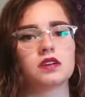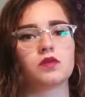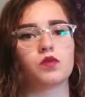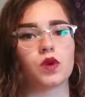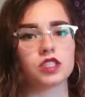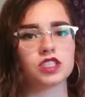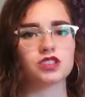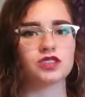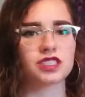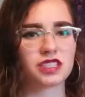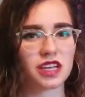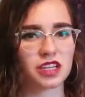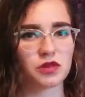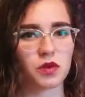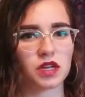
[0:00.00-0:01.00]
Once you
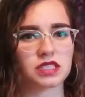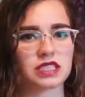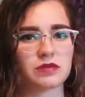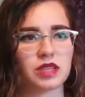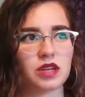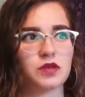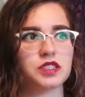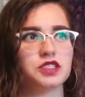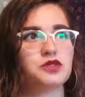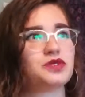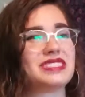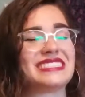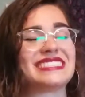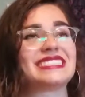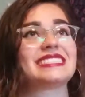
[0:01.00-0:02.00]
decide you want something, once you
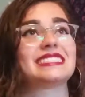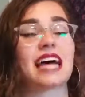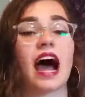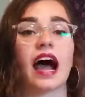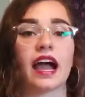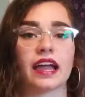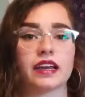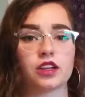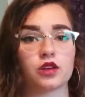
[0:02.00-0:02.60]
decide,